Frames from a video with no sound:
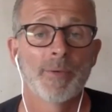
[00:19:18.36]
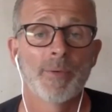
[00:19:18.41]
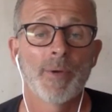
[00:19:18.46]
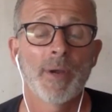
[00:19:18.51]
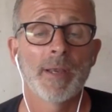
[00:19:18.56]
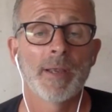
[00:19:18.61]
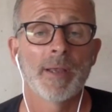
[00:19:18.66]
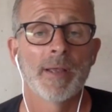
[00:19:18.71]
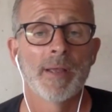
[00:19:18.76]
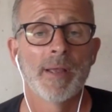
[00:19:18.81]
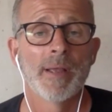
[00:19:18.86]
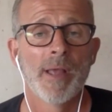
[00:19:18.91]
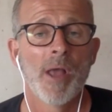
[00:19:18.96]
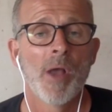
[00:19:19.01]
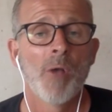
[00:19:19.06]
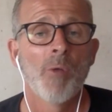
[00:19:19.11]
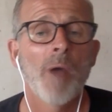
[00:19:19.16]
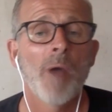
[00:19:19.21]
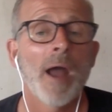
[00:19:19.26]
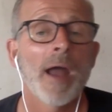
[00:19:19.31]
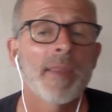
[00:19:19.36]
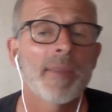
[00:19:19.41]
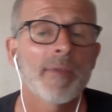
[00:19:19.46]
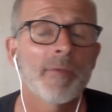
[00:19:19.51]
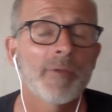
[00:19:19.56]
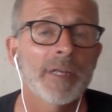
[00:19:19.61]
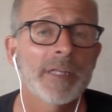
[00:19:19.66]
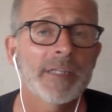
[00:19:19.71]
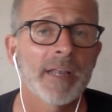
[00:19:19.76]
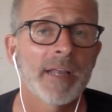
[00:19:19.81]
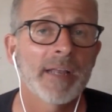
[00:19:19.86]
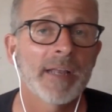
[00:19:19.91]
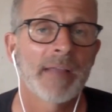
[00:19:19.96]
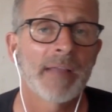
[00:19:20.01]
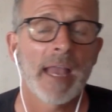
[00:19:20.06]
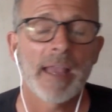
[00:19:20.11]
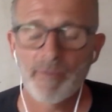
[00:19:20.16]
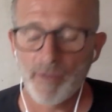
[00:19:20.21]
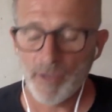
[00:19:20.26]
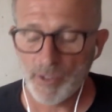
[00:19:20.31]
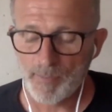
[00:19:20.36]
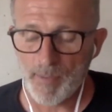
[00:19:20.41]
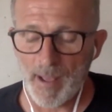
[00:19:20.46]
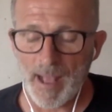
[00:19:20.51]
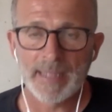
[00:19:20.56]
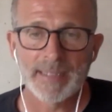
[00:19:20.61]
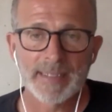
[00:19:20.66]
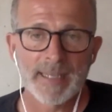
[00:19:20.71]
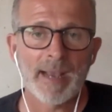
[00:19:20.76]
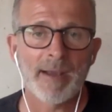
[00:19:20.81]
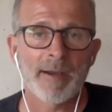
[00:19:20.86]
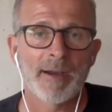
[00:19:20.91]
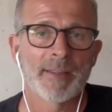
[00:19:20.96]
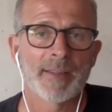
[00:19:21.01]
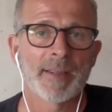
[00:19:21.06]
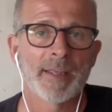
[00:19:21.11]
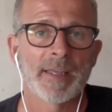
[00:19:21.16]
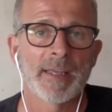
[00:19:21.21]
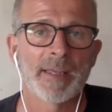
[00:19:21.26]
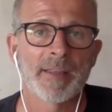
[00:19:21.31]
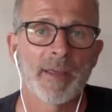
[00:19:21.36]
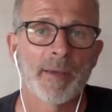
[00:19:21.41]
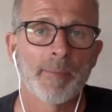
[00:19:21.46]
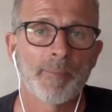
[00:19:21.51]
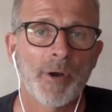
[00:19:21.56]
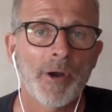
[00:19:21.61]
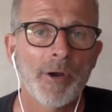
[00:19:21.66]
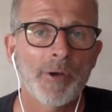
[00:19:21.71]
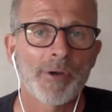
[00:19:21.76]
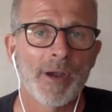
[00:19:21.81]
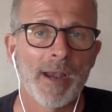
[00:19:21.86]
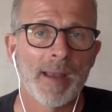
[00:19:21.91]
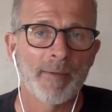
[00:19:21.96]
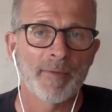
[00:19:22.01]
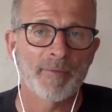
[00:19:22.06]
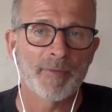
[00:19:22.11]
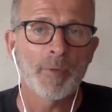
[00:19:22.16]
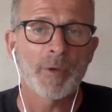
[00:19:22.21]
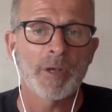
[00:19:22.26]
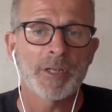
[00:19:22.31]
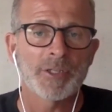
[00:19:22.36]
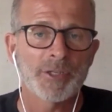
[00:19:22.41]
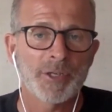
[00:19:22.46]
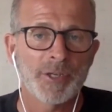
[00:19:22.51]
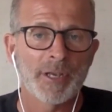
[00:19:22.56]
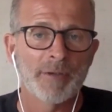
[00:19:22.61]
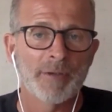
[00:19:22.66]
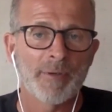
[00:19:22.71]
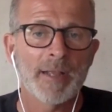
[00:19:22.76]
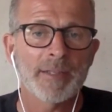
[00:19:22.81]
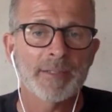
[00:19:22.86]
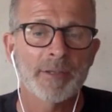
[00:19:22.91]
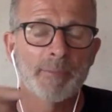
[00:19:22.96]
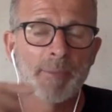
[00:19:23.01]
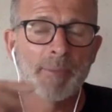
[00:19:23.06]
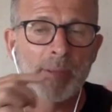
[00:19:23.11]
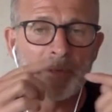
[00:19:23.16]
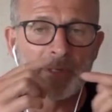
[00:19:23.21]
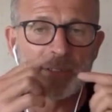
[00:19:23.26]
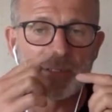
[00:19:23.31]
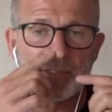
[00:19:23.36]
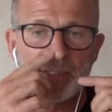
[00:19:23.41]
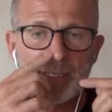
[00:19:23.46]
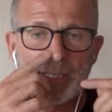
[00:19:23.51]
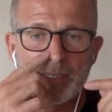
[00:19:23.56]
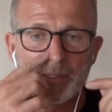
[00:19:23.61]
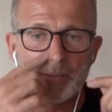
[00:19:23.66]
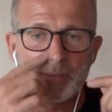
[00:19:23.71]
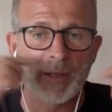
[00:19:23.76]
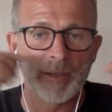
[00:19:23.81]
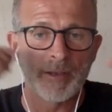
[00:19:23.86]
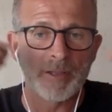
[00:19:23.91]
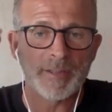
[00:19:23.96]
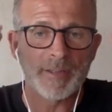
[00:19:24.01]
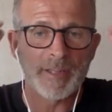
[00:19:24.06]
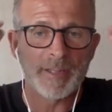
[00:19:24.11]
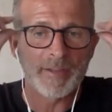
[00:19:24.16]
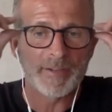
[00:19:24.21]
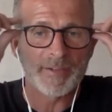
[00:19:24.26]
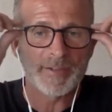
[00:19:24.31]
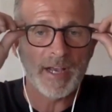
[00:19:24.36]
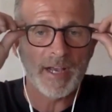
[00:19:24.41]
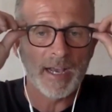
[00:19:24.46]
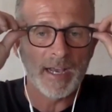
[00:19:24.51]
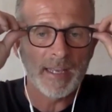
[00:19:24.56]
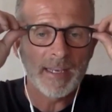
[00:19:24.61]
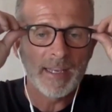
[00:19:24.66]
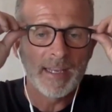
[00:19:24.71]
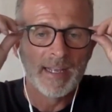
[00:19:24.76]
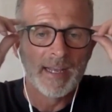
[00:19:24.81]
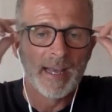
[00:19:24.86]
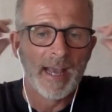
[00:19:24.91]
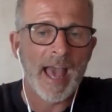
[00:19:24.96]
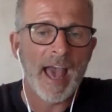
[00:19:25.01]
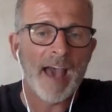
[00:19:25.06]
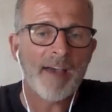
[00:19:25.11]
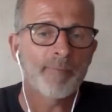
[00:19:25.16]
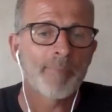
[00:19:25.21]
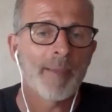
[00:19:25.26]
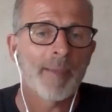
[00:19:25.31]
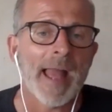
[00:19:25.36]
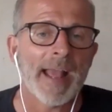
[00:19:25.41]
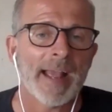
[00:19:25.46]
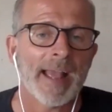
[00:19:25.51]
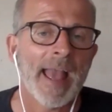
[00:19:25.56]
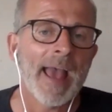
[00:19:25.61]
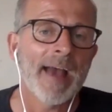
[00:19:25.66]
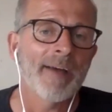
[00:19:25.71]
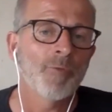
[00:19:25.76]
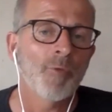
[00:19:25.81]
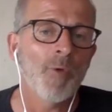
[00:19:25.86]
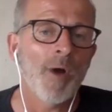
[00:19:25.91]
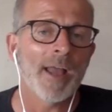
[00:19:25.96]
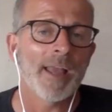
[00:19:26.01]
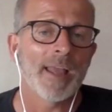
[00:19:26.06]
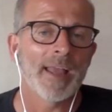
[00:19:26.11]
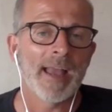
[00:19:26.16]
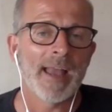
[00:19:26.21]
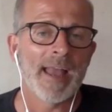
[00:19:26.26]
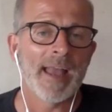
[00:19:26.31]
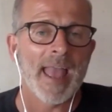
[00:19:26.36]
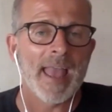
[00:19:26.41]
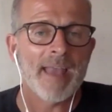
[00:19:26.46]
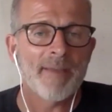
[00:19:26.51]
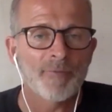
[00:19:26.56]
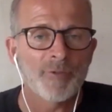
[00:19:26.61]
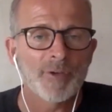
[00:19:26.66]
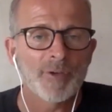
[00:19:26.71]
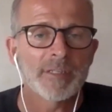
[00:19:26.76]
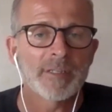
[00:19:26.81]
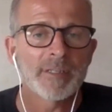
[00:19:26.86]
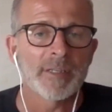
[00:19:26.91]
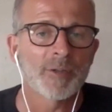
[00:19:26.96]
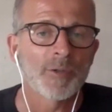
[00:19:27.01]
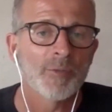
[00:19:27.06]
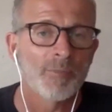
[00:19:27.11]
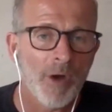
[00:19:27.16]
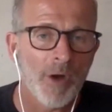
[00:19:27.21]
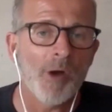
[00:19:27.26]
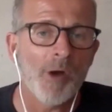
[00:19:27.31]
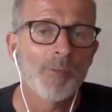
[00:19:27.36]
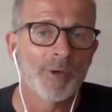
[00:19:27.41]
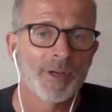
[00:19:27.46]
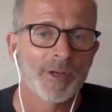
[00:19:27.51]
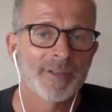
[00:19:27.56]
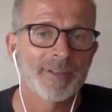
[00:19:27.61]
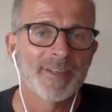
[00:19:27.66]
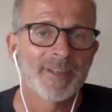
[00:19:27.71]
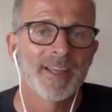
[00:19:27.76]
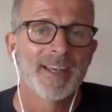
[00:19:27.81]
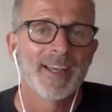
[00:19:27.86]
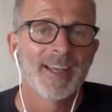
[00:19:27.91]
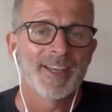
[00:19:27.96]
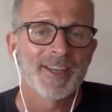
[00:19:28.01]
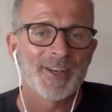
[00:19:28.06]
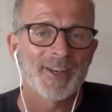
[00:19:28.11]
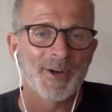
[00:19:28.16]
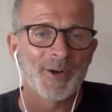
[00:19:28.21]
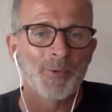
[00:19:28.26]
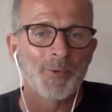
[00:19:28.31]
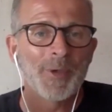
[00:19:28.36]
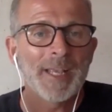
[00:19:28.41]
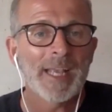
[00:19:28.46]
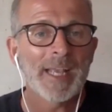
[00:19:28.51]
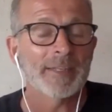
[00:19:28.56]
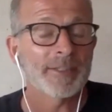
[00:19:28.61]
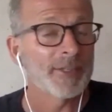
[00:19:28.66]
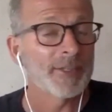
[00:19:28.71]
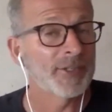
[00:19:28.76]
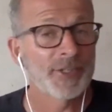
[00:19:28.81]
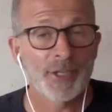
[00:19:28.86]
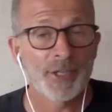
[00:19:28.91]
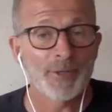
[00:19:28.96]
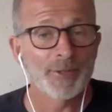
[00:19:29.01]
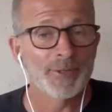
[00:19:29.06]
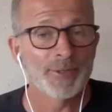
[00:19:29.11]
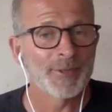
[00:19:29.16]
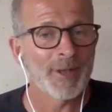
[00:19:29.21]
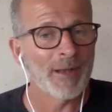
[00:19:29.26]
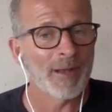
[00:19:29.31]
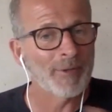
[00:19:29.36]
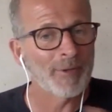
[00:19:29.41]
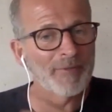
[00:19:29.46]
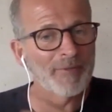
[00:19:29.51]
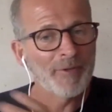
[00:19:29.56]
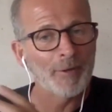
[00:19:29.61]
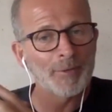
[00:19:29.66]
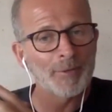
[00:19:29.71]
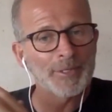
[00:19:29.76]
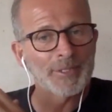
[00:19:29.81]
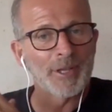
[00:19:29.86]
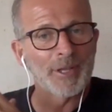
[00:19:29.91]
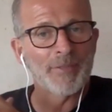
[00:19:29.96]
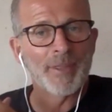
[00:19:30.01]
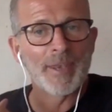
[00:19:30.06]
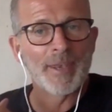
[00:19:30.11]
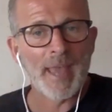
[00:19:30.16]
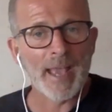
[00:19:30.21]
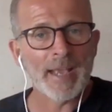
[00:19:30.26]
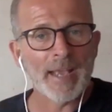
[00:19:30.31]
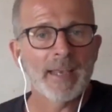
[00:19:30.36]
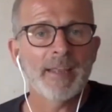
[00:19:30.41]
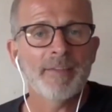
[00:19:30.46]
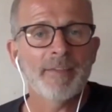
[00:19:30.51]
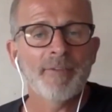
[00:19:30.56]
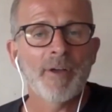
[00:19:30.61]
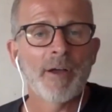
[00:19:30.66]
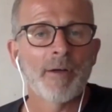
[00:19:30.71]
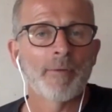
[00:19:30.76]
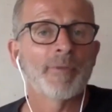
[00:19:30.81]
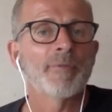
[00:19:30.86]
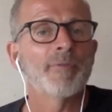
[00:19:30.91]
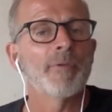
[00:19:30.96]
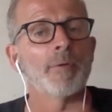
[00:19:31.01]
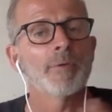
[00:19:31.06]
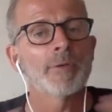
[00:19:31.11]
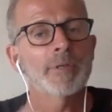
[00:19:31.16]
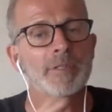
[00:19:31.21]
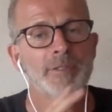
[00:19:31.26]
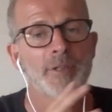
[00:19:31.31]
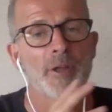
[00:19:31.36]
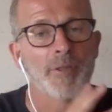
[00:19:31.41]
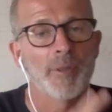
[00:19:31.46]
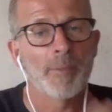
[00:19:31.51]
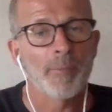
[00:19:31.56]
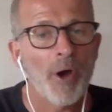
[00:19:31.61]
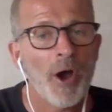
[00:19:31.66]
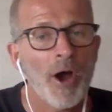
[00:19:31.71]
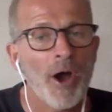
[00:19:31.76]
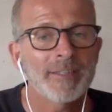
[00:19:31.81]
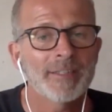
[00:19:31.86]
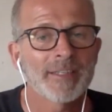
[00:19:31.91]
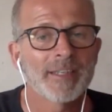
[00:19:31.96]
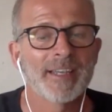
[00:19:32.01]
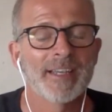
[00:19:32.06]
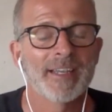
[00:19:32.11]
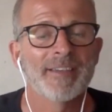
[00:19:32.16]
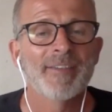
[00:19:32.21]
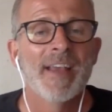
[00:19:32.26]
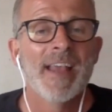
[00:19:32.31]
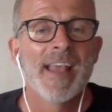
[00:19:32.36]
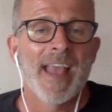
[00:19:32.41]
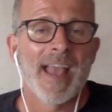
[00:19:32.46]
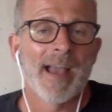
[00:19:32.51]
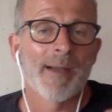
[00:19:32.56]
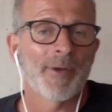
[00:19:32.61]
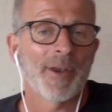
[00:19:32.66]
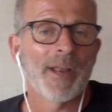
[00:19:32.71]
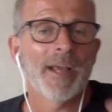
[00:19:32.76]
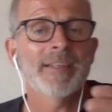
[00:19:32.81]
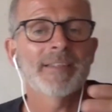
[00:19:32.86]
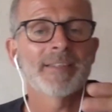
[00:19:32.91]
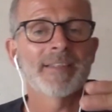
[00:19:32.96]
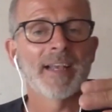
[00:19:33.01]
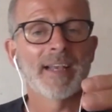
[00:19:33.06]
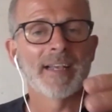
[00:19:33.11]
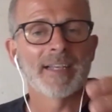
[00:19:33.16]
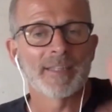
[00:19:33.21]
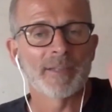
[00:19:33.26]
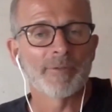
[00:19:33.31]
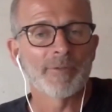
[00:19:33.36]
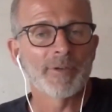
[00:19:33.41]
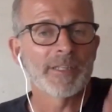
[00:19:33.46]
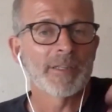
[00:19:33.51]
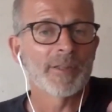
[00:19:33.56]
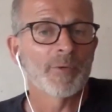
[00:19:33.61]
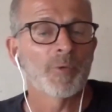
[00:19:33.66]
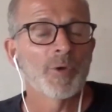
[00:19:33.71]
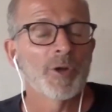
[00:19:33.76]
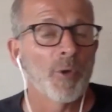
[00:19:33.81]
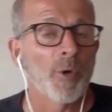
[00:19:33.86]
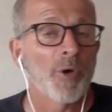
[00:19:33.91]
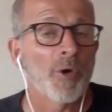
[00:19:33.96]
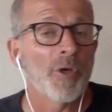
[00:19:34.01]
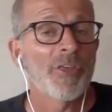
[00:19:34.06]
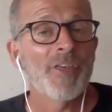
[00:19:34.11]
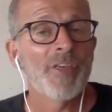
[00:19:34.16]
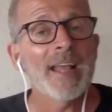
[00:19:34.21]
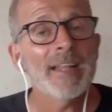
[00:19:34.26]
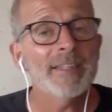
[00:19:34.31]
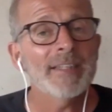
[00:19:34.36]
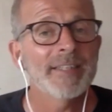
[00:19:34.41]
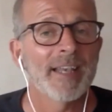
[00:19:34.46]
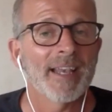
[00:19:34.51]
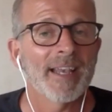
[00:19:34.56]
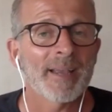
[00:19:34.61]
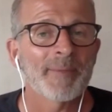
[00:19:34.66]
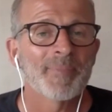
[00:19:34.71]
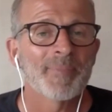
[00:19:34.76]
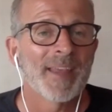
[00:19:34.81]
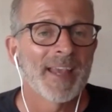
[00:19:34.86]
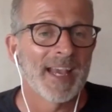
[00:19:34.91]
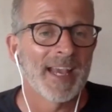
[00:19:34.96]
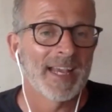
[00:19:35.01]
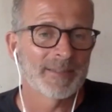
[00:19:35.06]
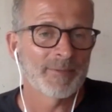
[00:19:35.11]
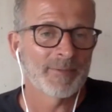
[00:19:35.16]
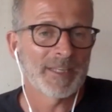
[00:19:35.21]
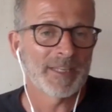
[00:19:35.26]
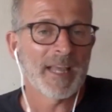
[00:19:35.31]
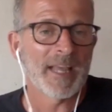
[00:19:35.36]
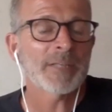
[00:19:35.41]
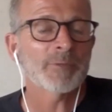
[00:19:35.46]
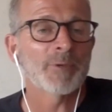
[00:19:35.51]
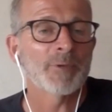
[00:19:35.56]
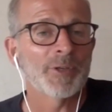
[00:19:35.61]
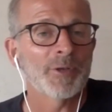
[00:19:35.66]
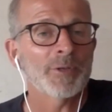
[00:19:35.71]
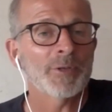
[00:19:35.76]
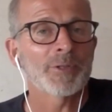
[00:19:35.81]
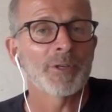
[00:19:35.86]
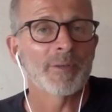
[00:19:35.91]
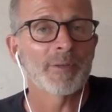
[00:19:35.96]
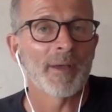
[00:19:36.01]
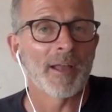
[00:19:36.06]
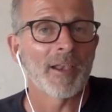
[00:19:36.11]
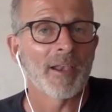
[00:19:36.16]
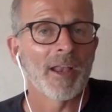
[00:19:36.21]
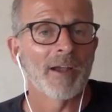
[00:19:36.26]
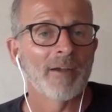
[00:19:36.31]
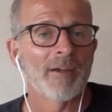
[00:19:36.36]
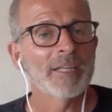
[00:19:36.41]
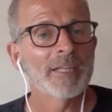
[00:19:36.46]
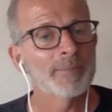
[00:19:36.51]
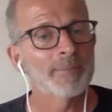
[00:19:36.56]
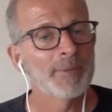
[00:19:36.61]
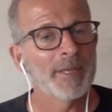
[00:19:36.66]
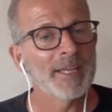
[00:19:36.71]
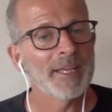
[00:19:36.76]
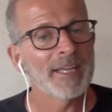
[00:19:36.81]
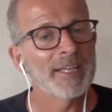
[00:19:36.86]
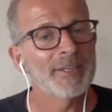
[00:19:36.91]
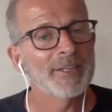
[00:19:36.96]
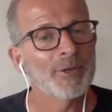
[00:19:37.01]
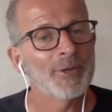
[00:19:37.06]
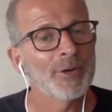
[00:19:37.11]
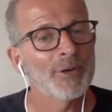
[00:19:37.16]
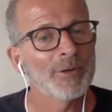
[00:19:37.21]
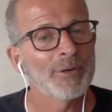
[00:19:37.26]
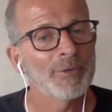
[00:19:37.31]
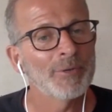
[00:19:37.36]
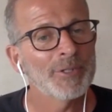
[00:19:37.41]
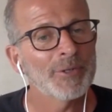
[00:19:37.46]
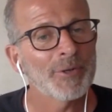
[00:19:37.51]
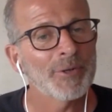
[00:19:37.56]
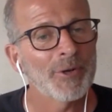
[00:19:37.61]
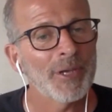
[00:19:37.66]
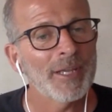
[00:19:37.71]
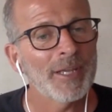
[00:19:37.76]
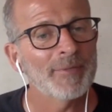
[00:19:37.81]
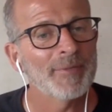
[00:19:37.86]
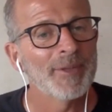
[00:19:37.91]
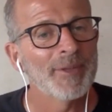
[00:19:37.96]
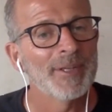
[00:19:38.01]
Right. Well, and the reason I gave those bands out at the program, if you want to turn it around so people can see it as well, look at the other side, half black, half white. At every single moment, you know, we get to choose. Are we focused on the negative? Are we focused on the positive? And what I say is the reason the word authentic is because that's what you're talking about, Lari, is being in your, what do you call it?